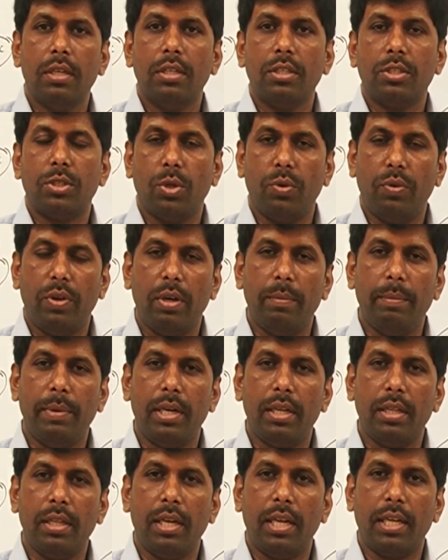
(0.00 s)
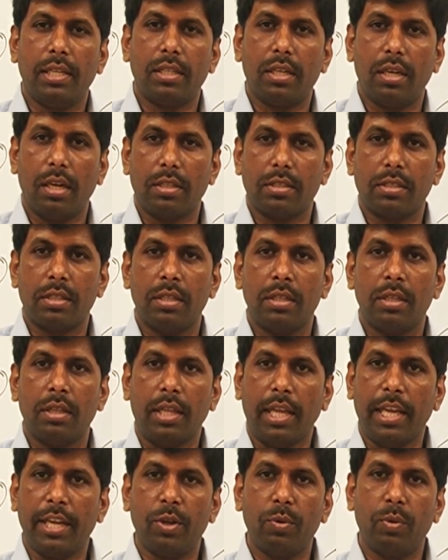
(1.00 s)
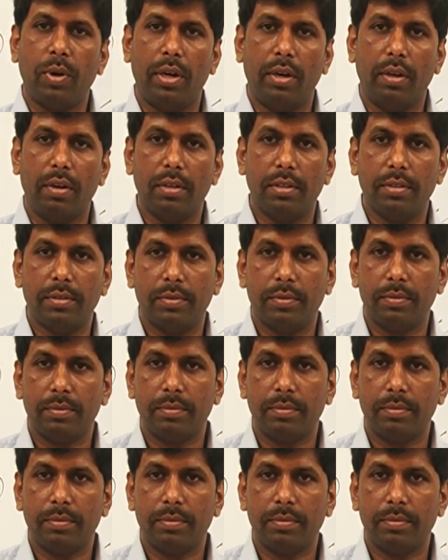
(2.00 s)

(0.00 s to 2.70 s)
So we'll meet in the next class. Thank you one and all.